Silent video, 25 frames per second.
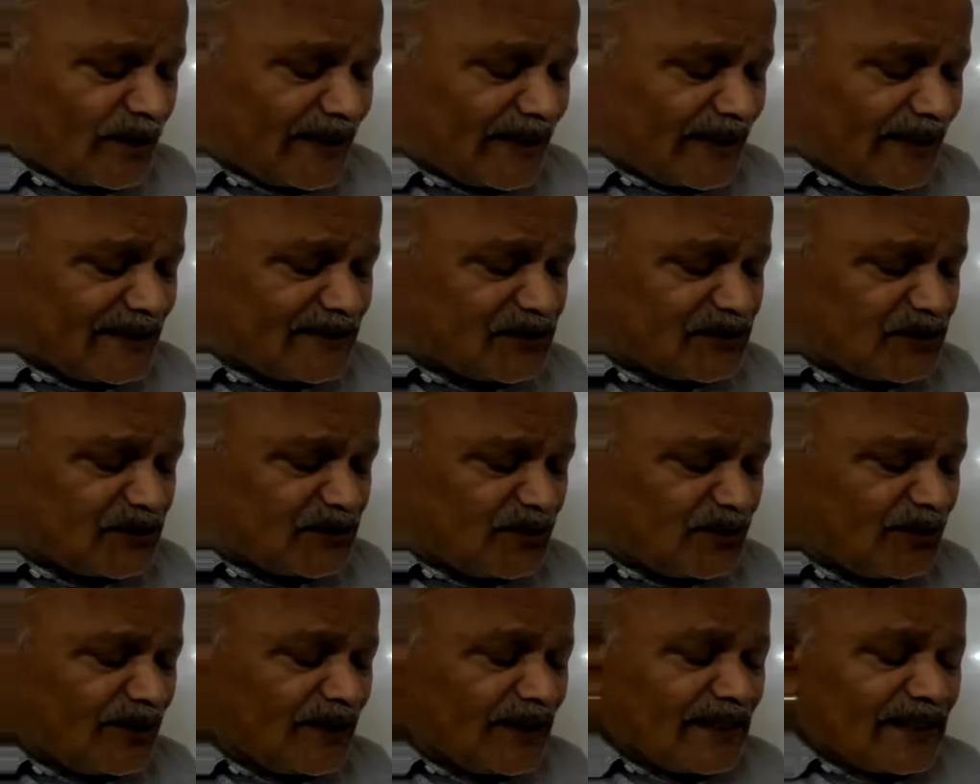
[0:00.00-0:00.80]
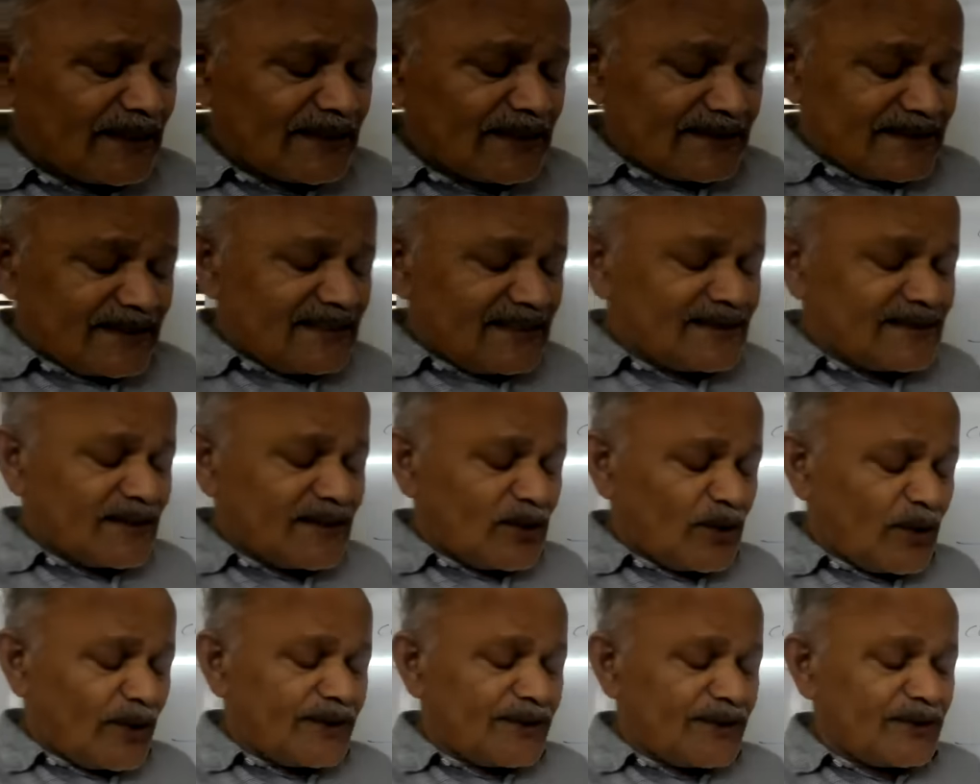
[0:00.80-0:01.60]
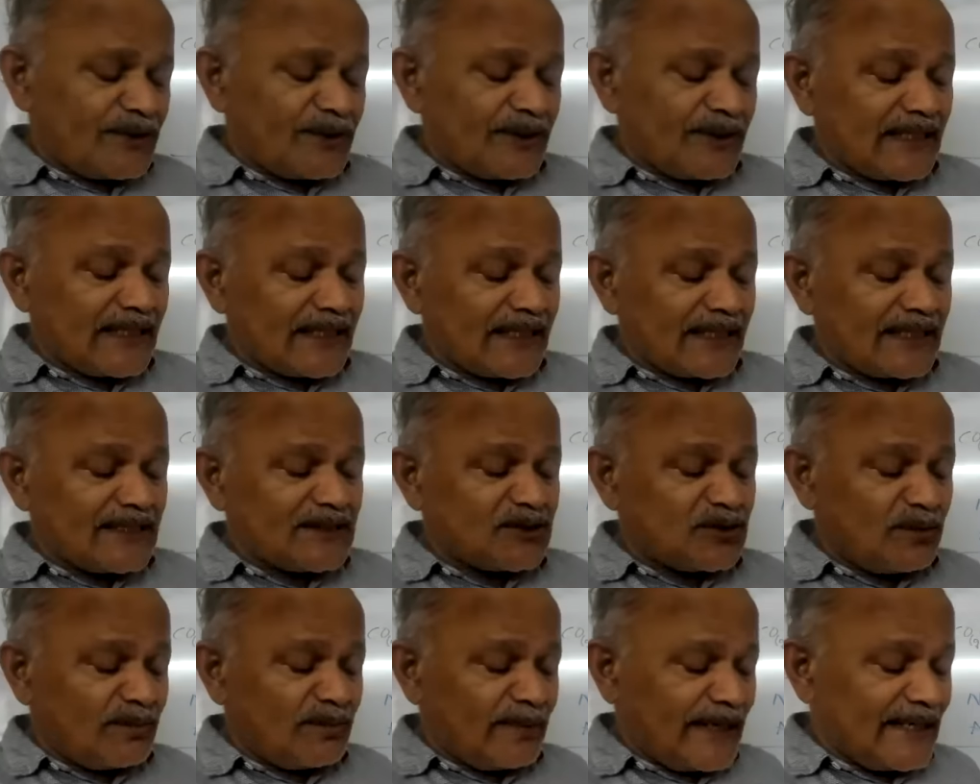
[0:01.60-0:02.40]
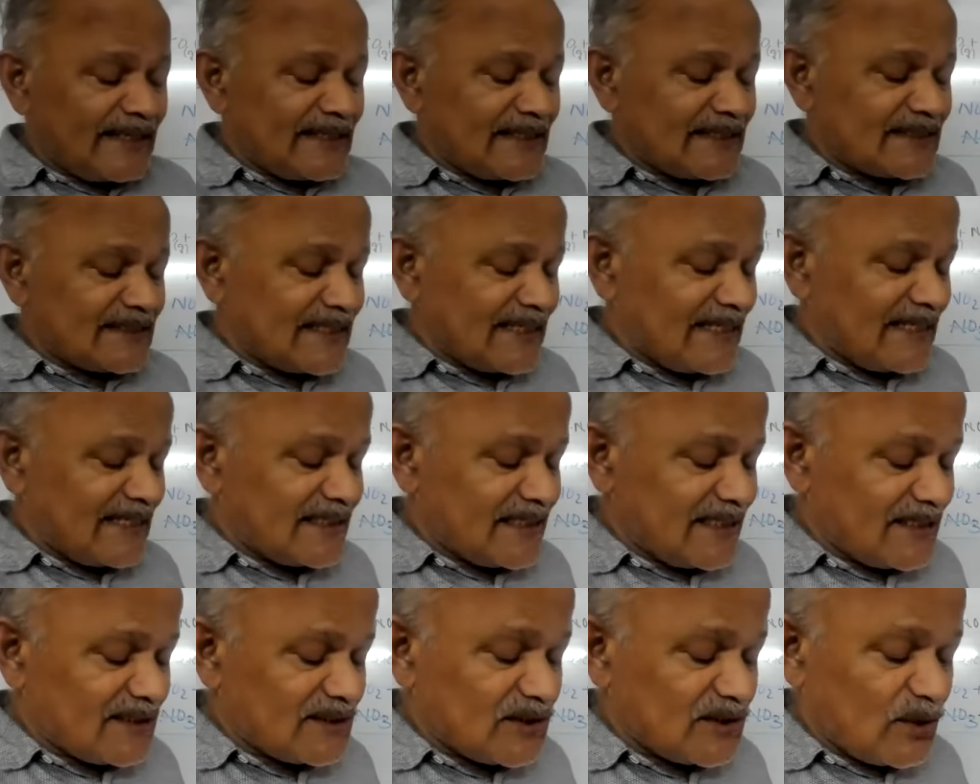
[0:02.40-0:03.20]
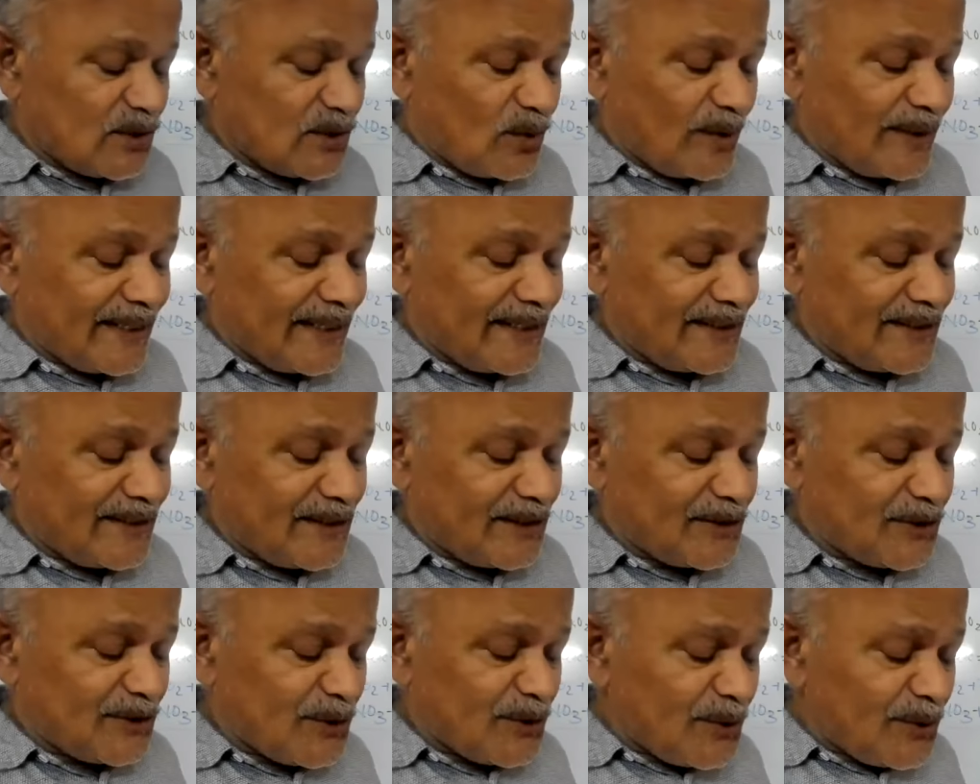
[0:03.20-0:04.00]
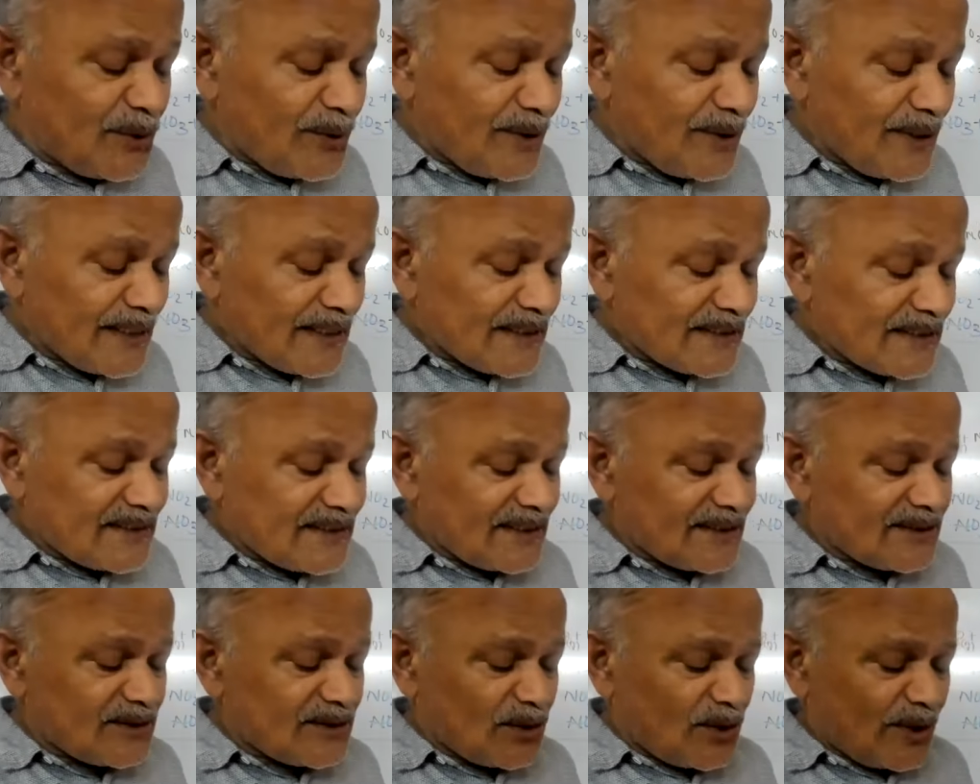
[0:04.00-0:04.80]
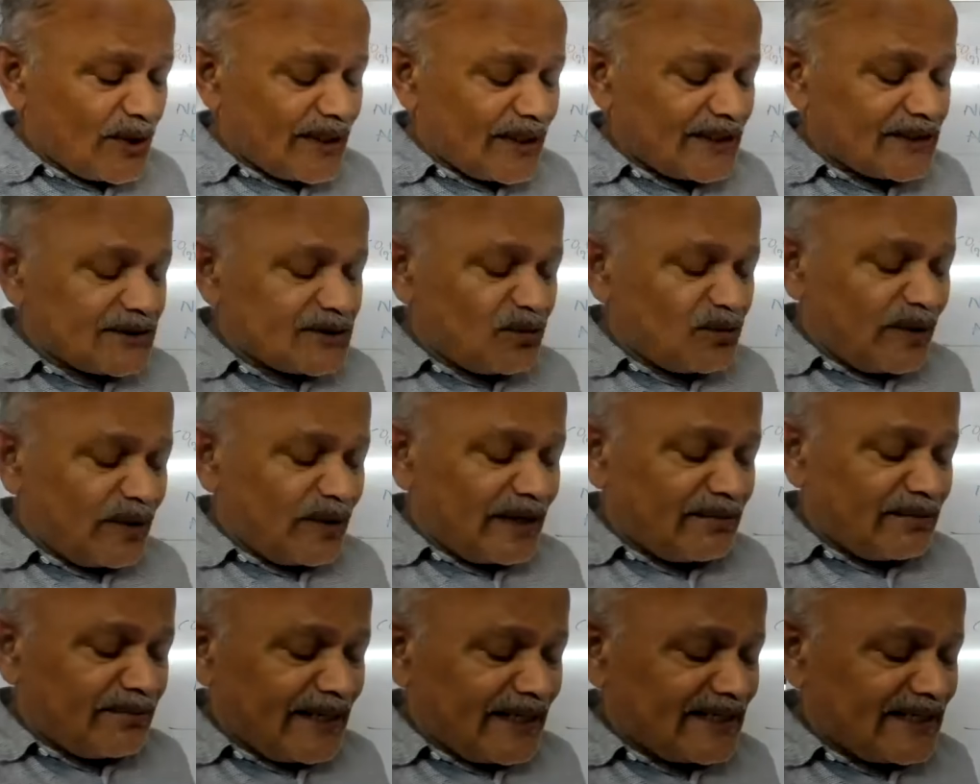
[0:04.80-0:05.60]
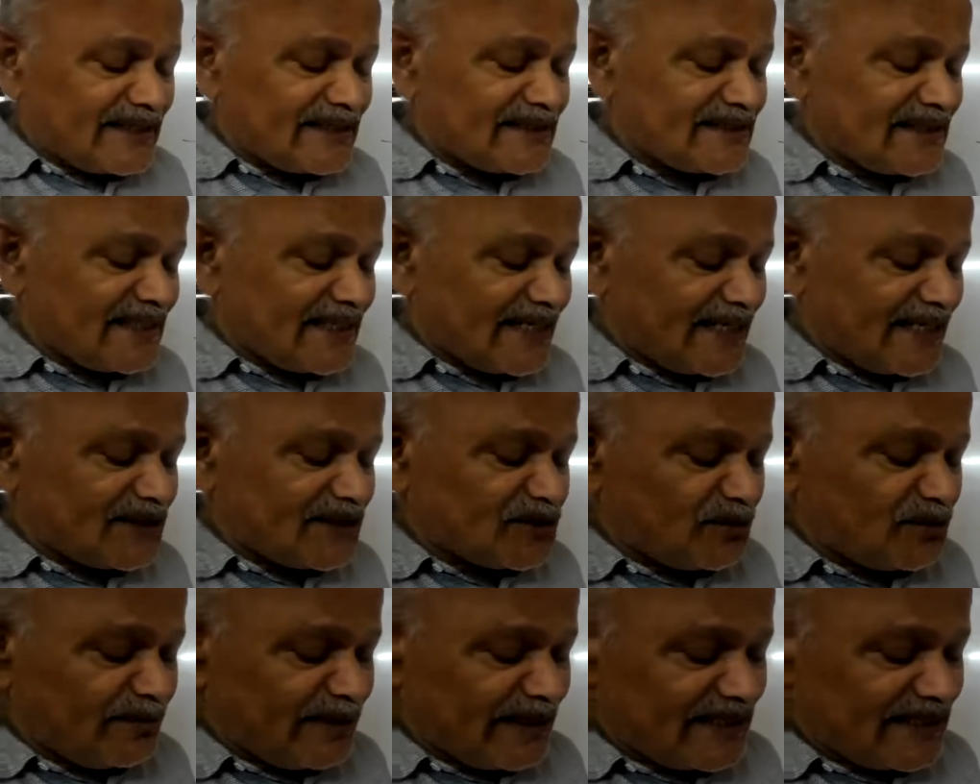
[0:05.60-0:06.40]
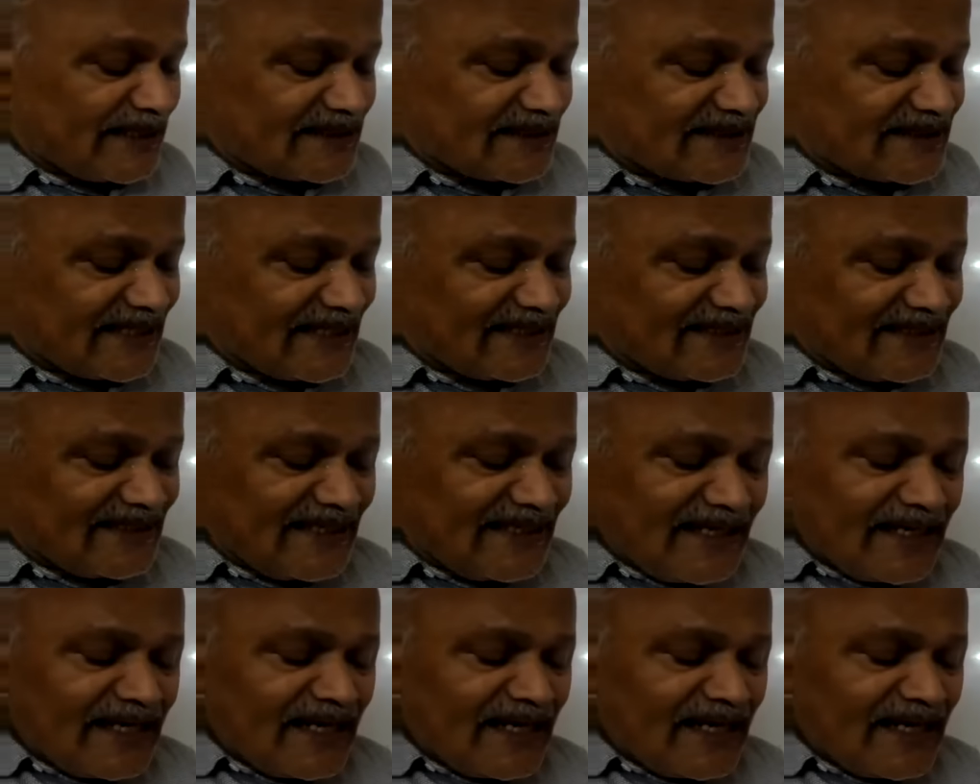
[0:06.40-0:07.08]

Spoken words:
raised to C0 into E raised to minus KT is equal to N into C0 raised to 1 minus E raised to minus KT.